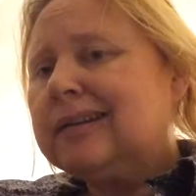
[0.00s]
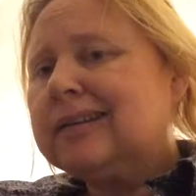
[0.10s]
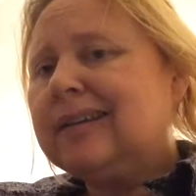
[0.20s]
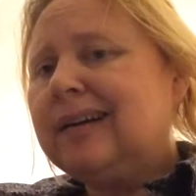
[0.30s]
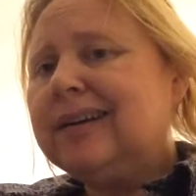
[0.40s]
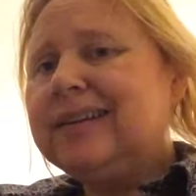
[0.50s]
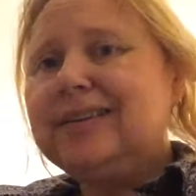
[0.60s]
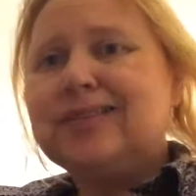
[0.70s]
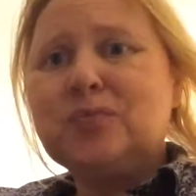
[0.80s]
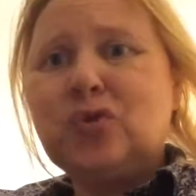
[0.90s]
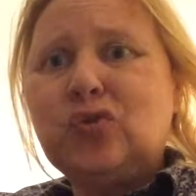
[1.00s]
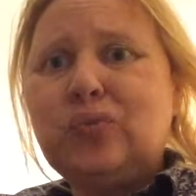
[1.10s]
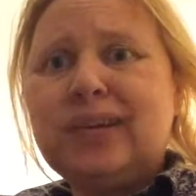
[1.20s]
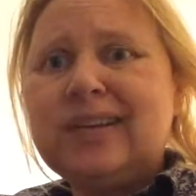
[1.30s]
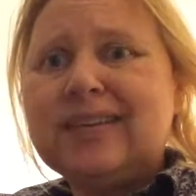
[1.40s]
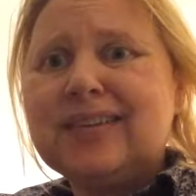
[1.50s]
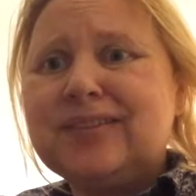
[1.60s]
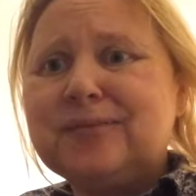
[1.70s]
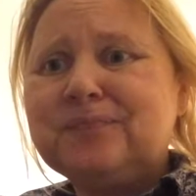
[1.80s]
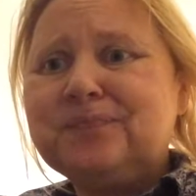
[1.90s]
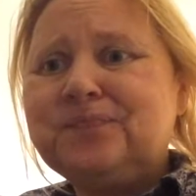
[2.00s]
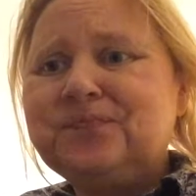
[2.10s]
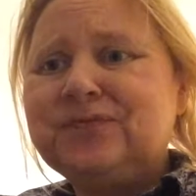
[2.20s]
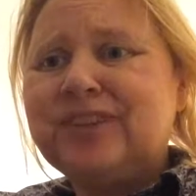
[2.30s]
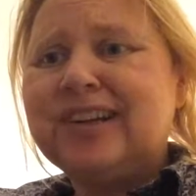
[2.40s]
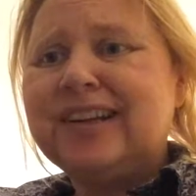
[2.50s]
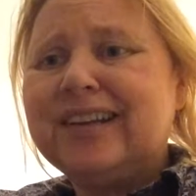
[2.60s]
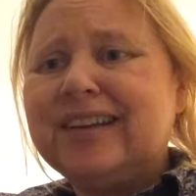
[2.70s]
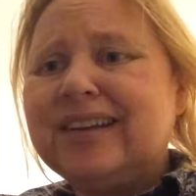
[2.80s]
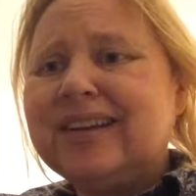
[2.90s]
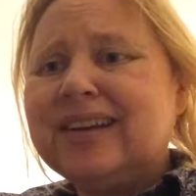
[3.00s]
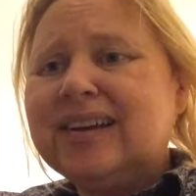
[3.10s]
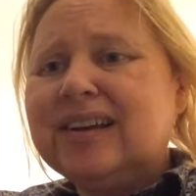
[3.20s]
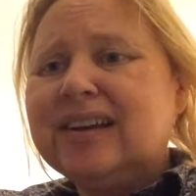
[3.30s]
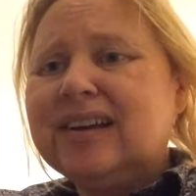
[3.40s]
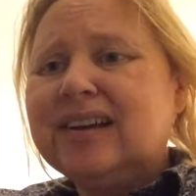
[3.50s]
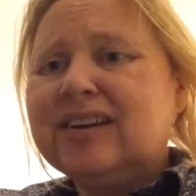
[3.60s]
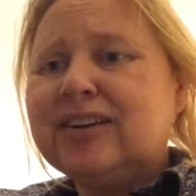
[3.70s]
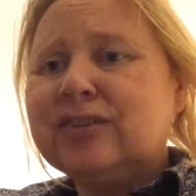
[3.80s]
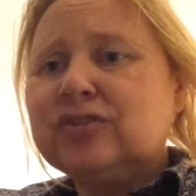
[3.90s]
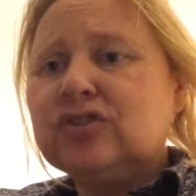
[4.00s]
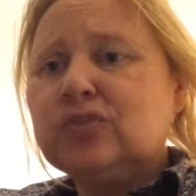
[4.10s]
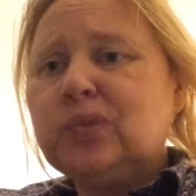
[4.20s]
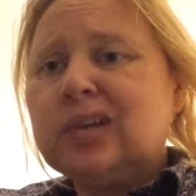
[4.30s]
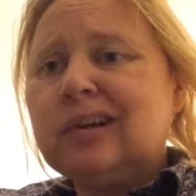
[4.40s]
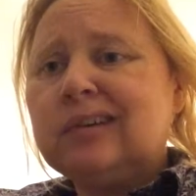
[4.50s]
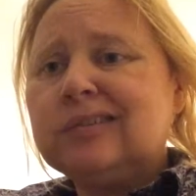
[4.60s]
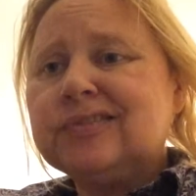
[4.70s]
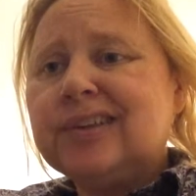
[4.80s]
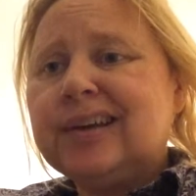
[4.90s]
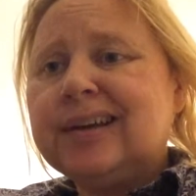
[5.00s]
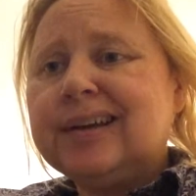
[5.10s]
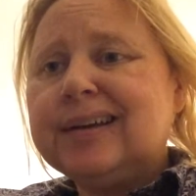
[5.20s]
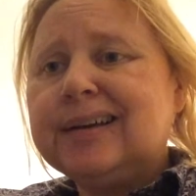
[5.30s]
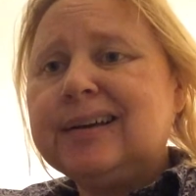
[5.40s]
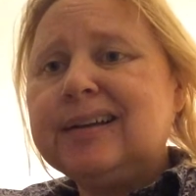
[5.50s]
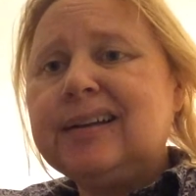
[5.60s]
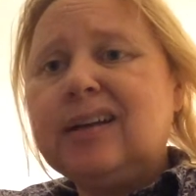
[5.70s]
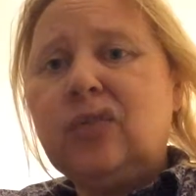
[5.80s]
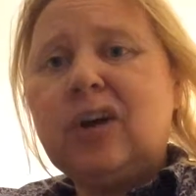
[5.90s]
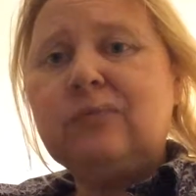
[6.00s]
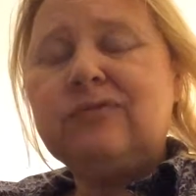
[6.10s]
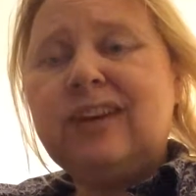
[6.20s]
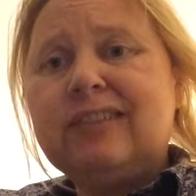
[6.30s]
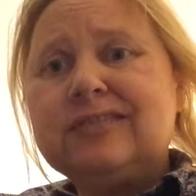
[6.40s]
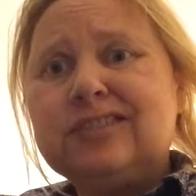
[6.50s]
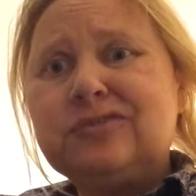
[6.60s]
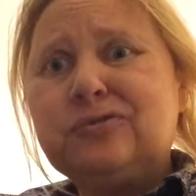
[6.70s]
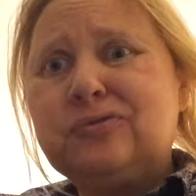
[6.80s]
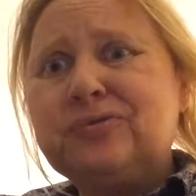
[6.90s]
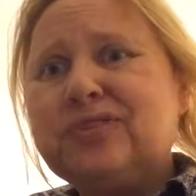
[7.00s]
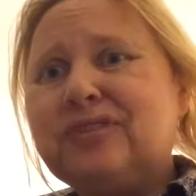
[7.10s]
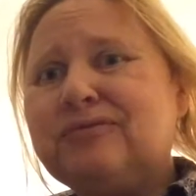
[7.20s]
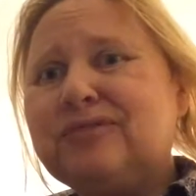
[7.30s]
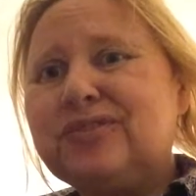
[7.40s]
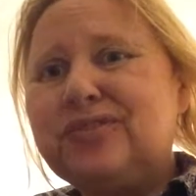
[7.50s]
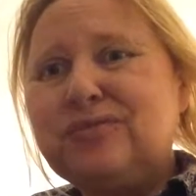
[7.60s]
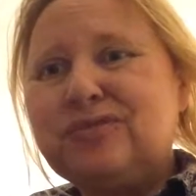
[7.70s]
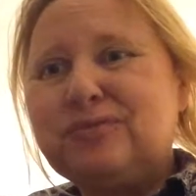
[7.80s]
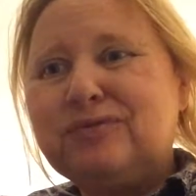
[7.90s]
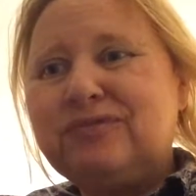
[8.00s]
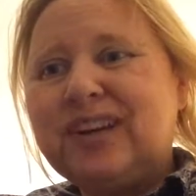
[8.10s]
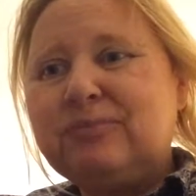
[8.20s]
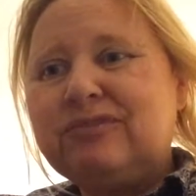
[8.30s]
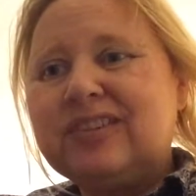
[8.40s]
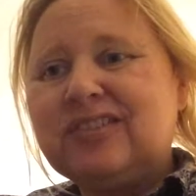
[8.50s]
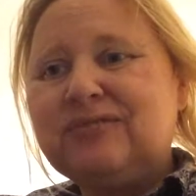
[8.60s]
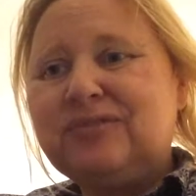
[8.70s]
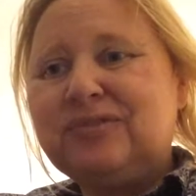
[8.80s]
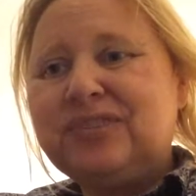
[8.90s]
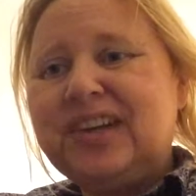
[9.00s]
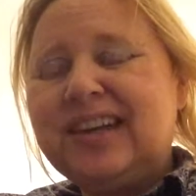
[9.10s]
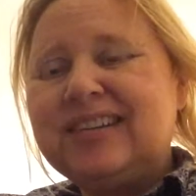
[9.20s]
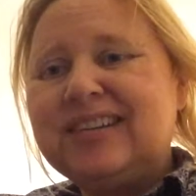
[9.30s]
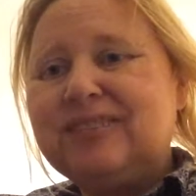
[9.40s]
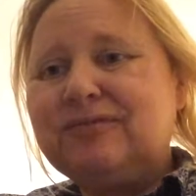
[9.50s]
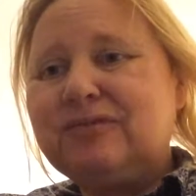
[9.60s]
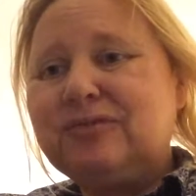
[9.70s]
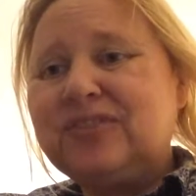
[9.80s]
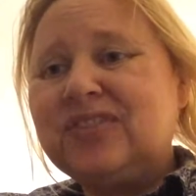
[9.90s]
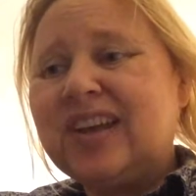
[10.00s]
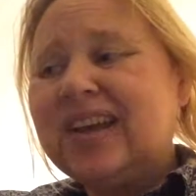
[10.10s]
Tiny, small pieces, really. Just because you know, I'm very short of suitable fabrics for the 1840s.